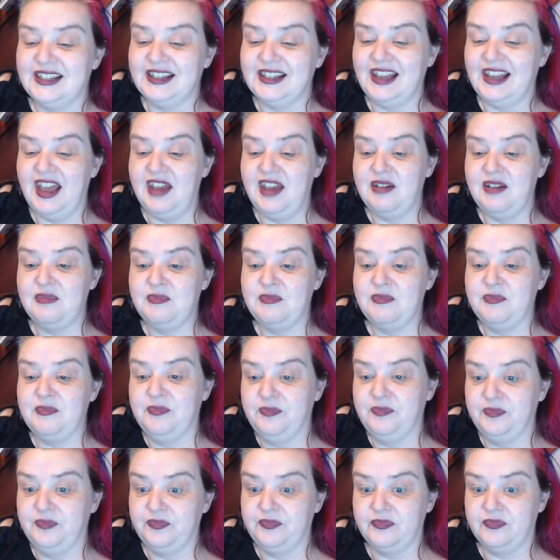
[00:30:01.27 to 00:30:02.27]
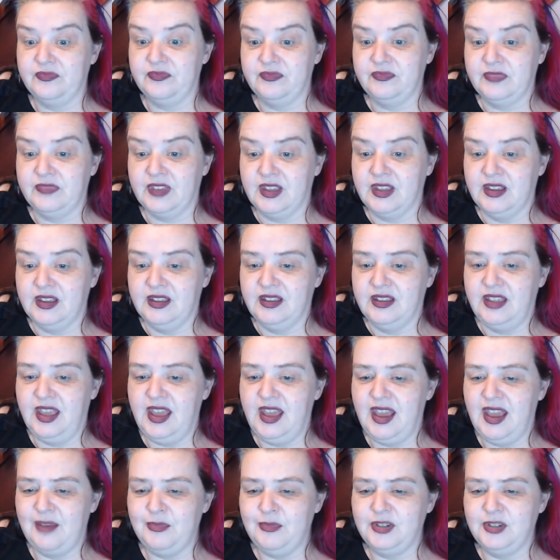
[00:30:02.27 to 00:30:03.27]
Yeah,
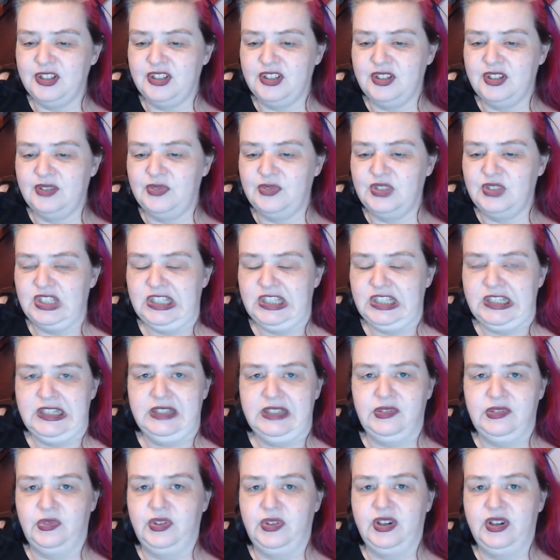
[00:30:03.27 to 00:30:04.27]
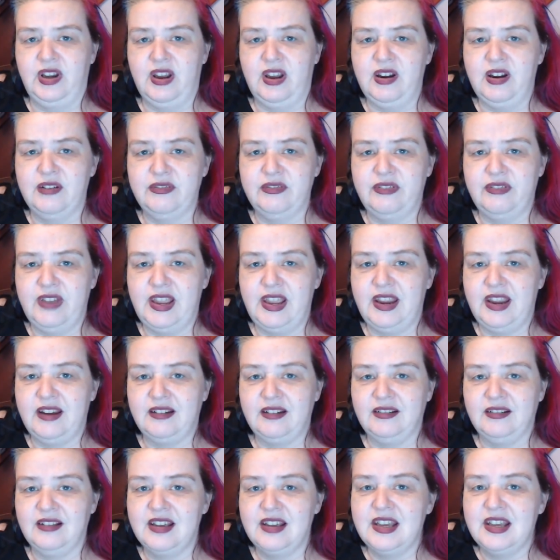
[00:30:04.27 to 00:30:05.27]
how much stuff do you need for an art
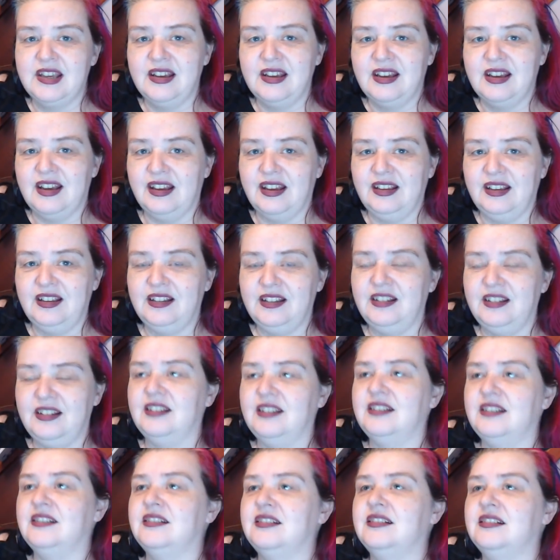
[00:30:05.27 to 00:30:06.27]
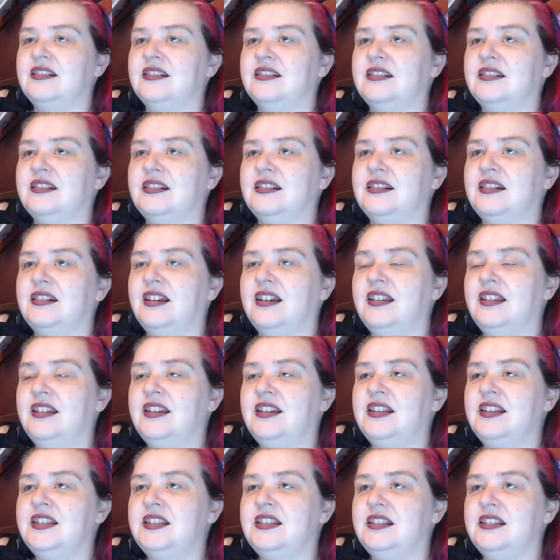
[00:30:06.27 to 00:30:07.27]
fair? I think
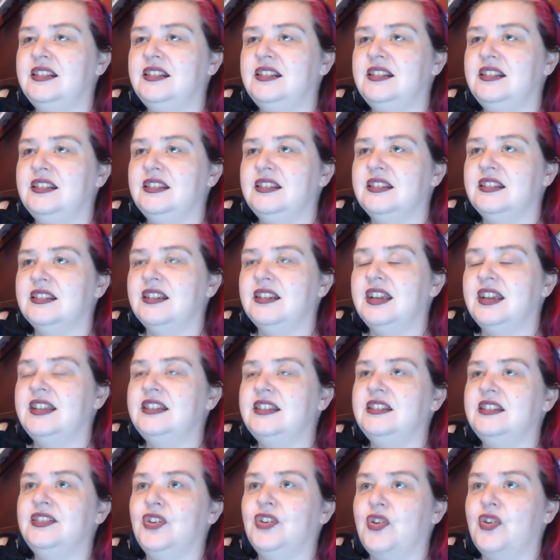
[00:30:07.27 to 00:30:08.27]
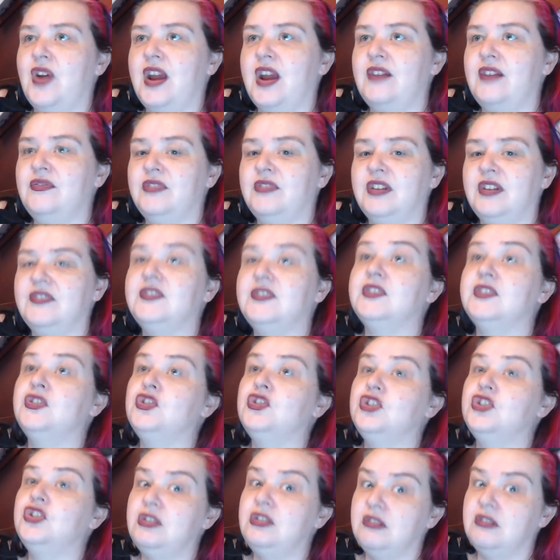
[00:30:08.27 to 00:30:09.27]
I did a craft. I've done
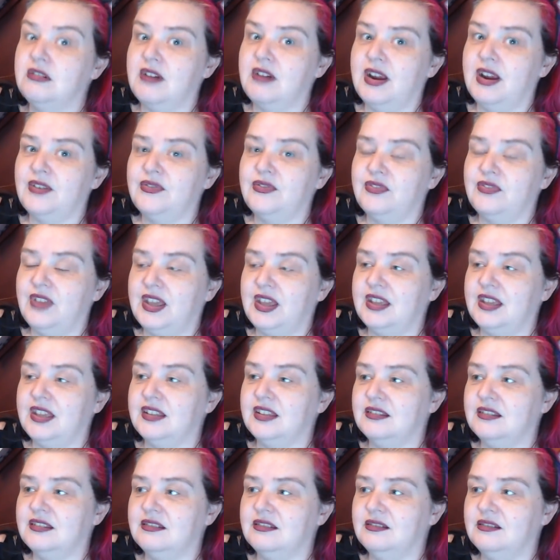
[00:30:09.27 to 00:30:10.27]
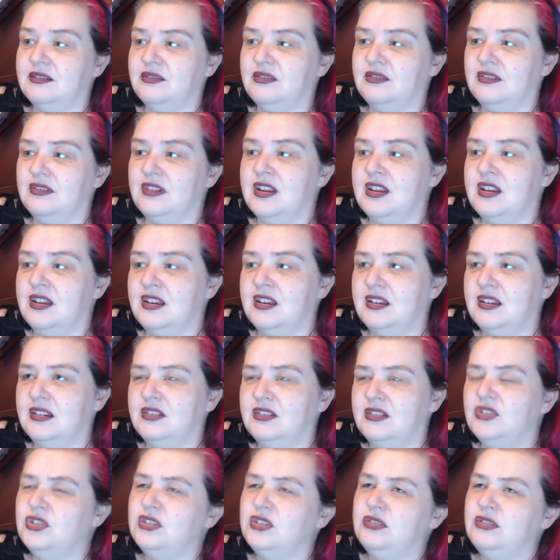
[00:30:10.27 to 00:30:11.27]
three craft fairs,
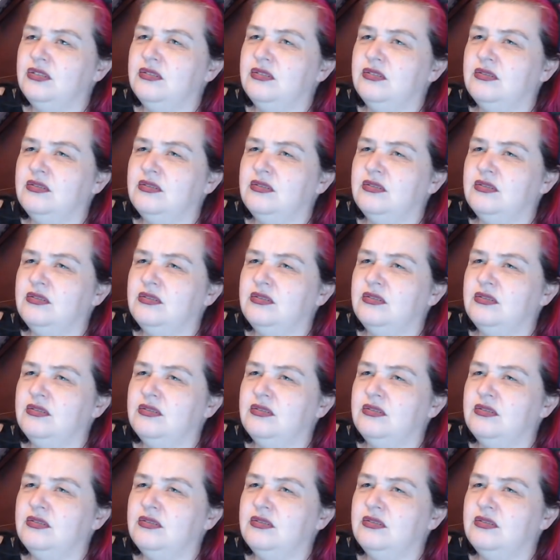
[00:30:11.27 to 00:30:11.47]
and